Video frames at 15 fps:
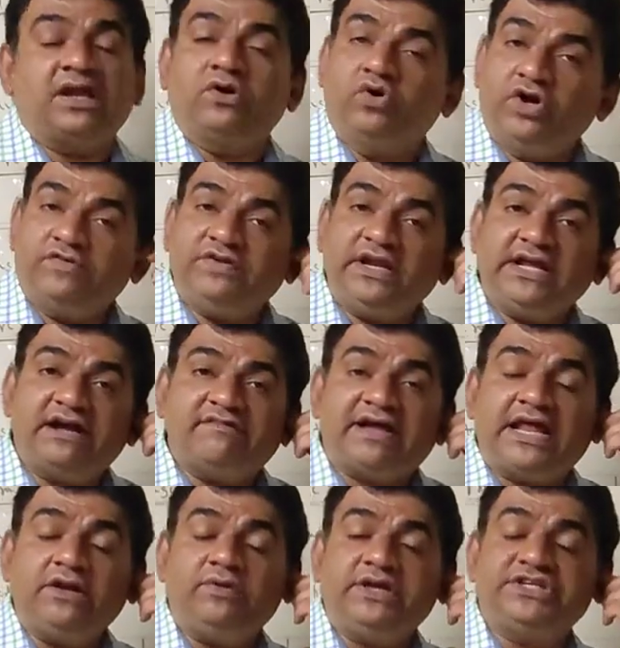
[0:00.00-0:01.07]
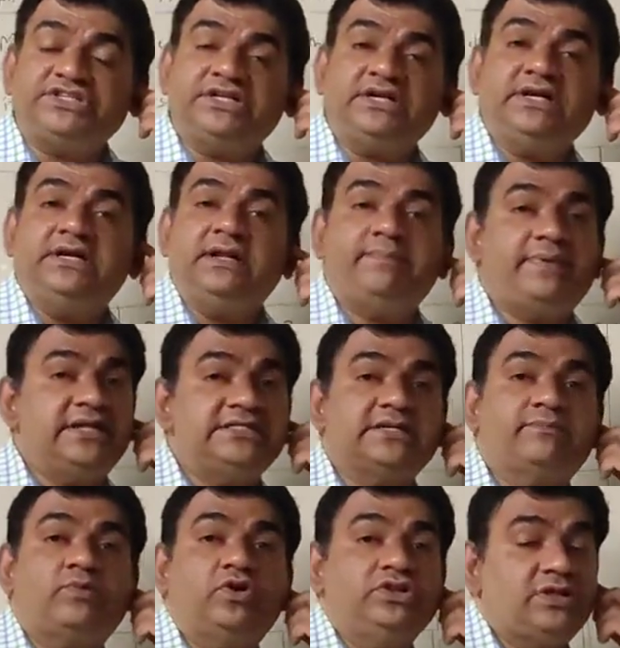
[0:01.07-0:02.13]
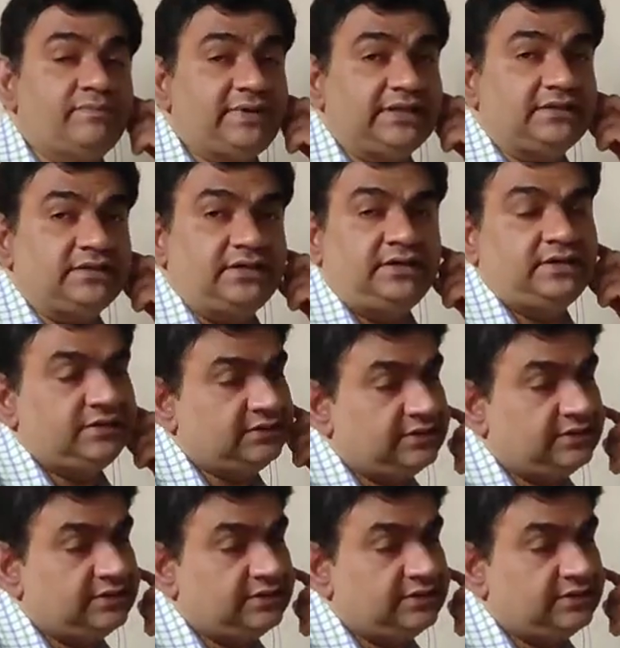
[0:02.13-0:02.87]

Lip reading: Goodwill ka valuation depends upon the method.